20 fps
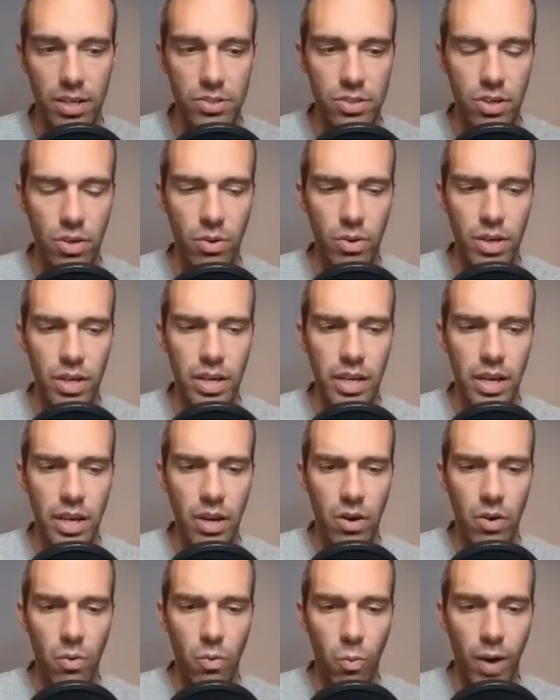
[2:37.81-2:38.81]
So
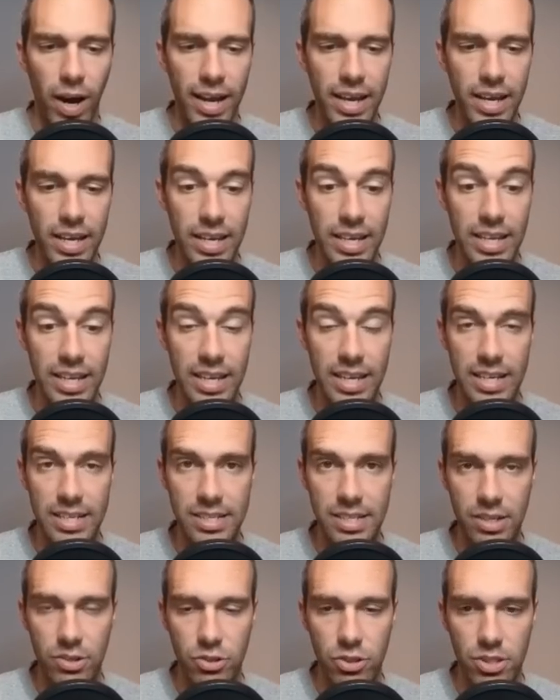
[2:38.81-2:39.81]
why it is
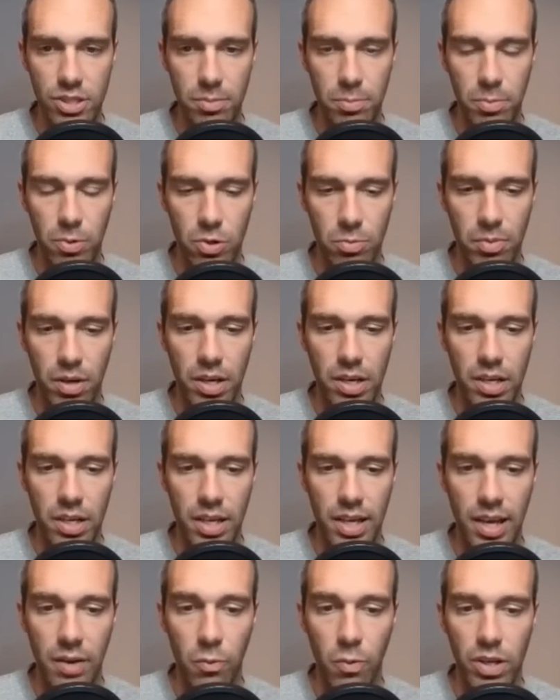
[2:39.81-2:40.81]
an interesting Pokemon
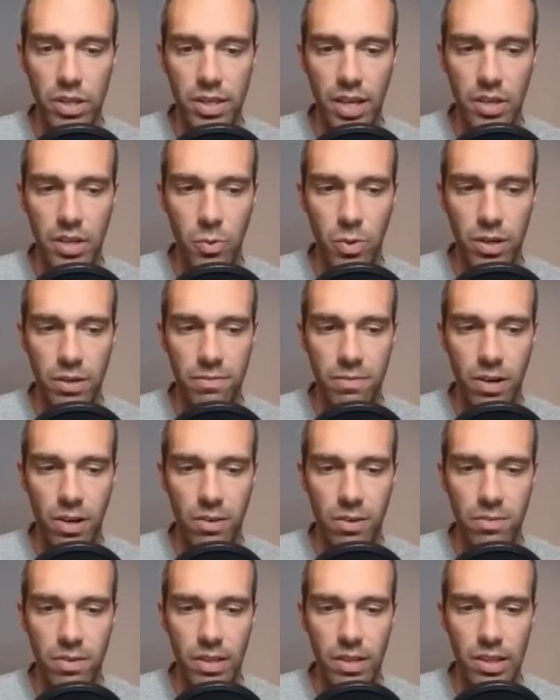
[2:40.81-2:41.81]
and one that you want to
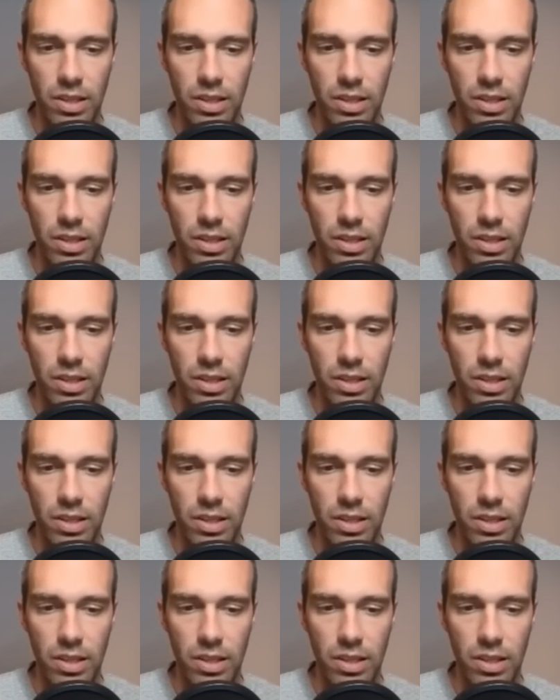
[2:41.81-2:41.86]
evolve,